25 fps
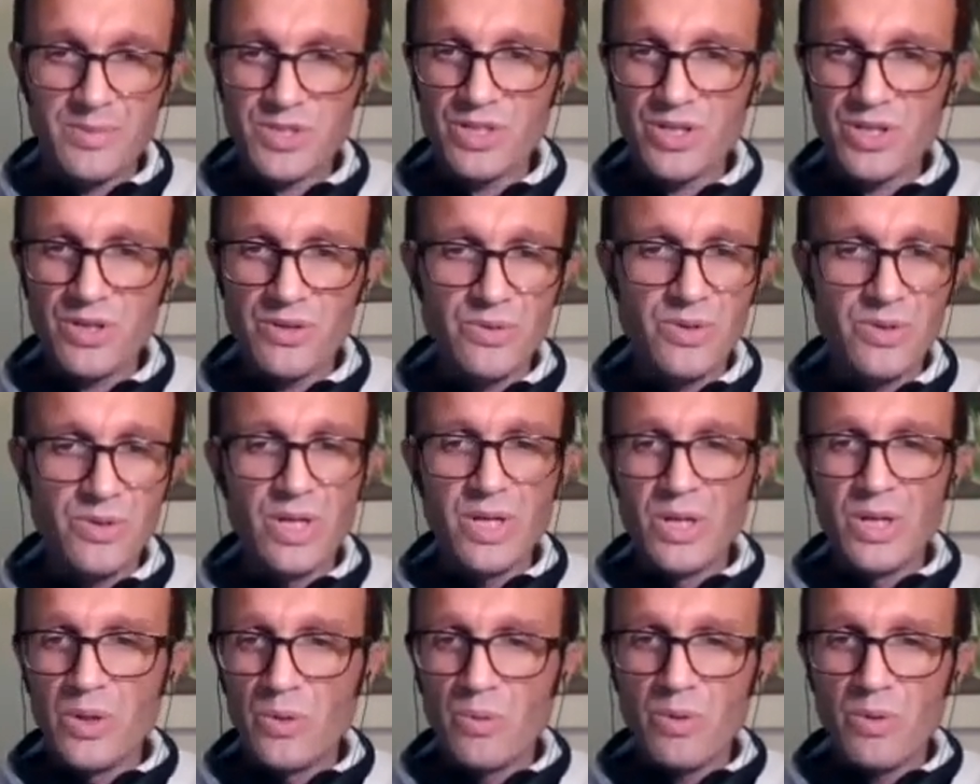So
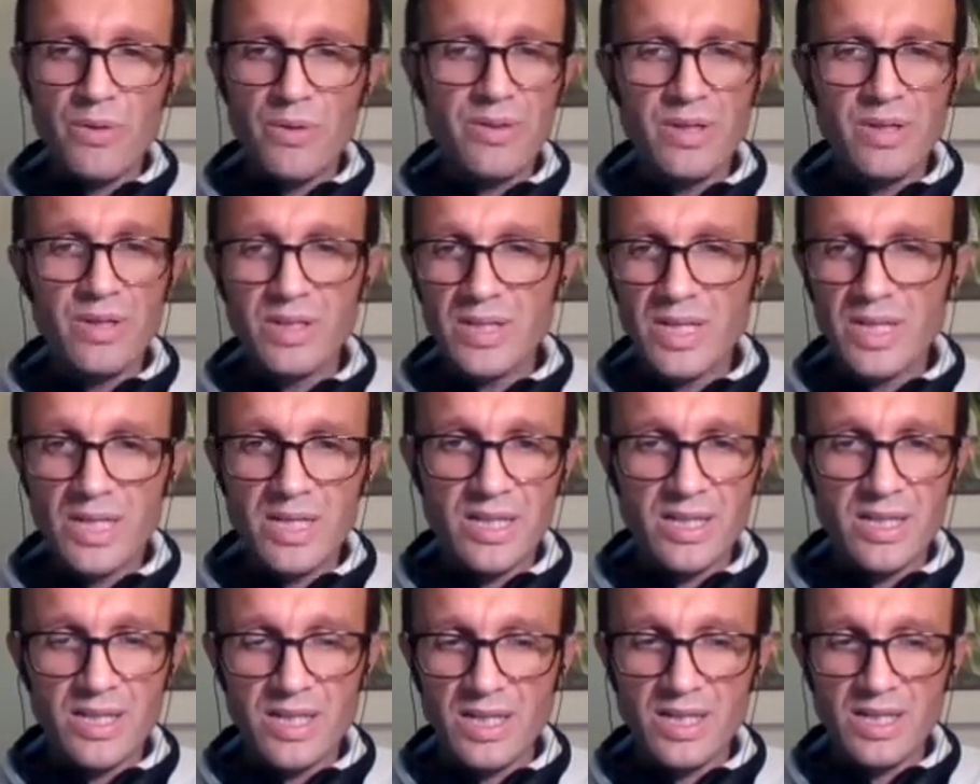one thing
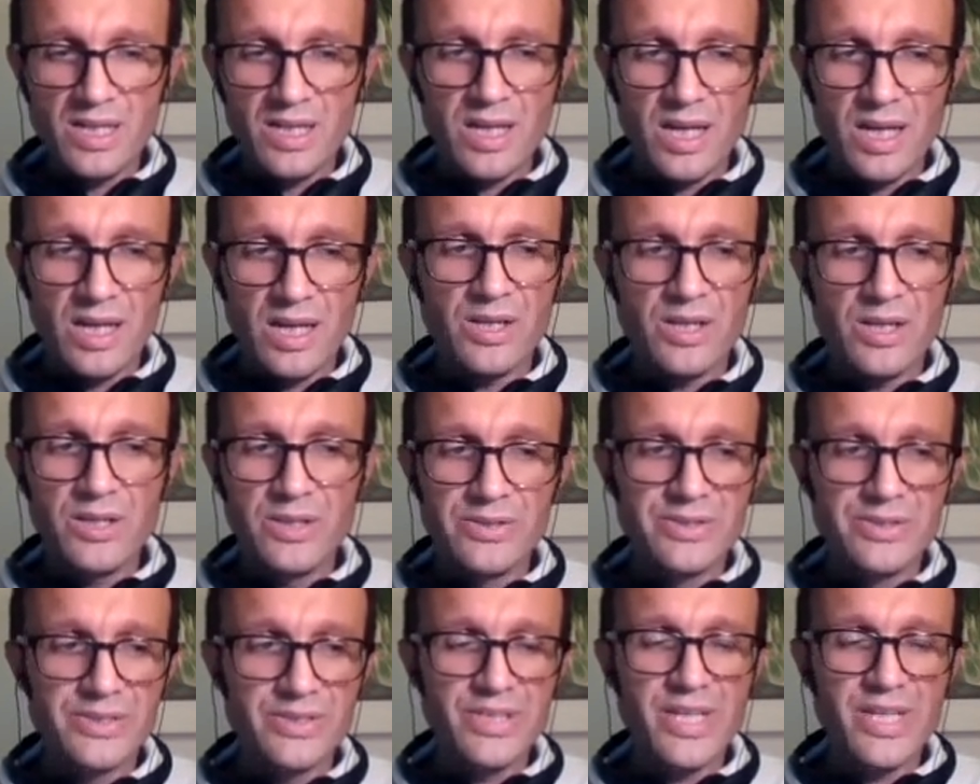that I
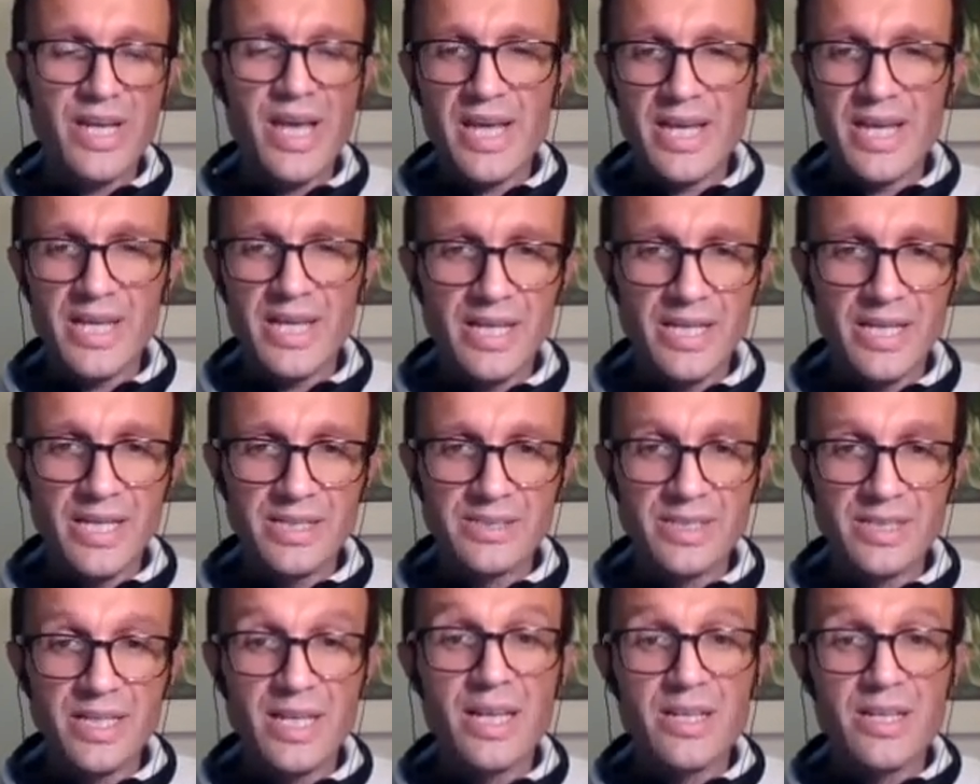could say
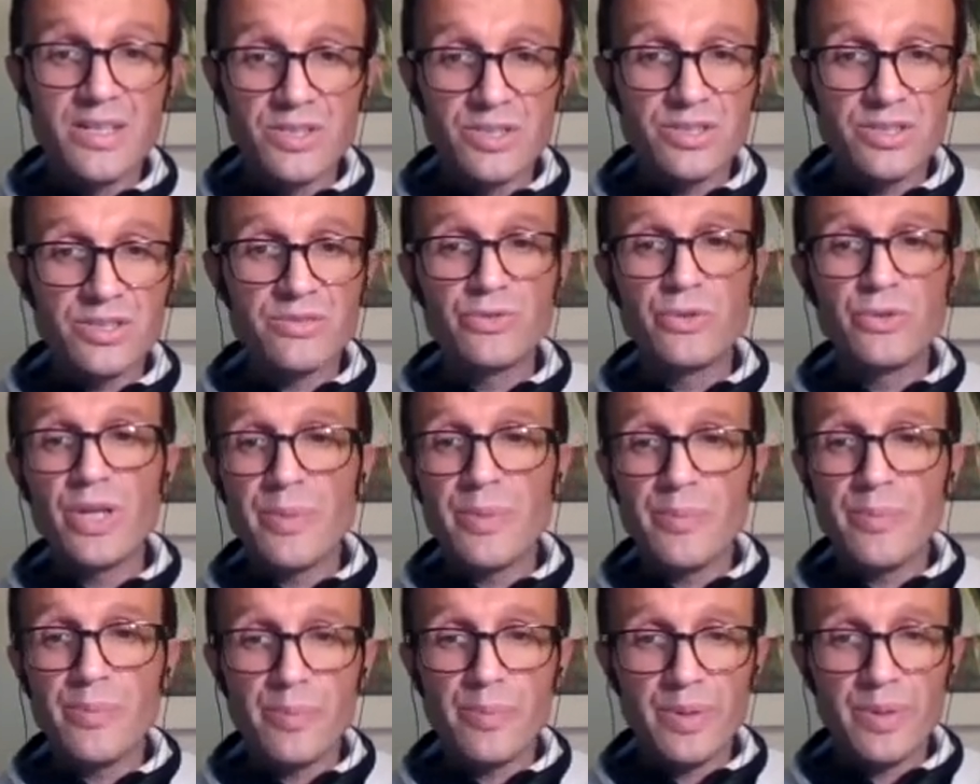is
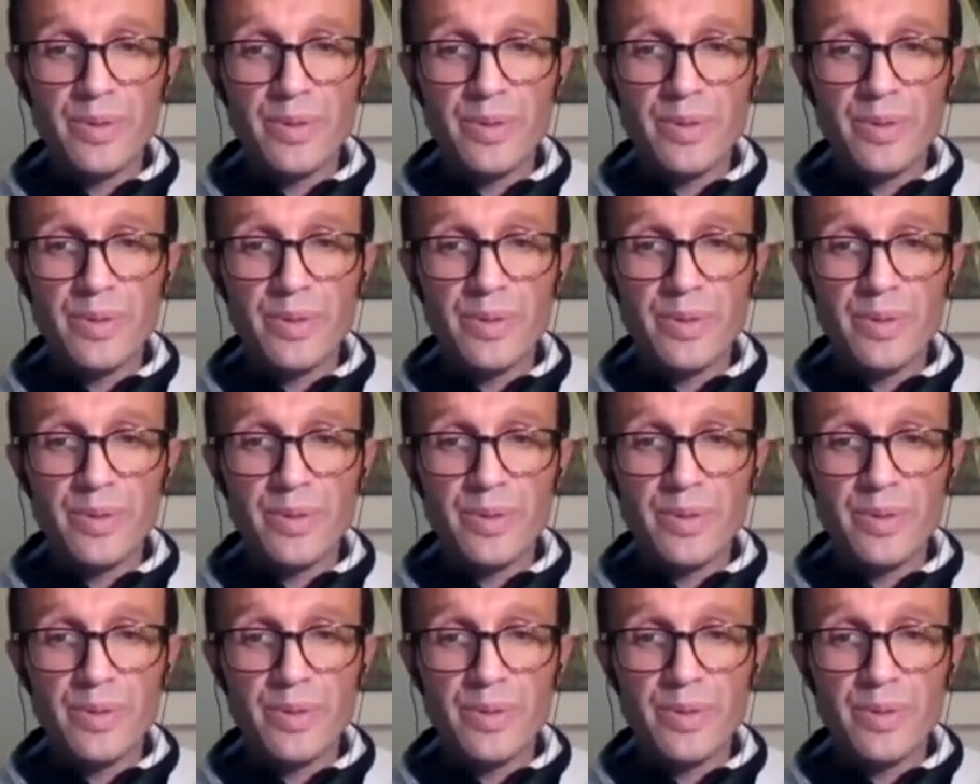strip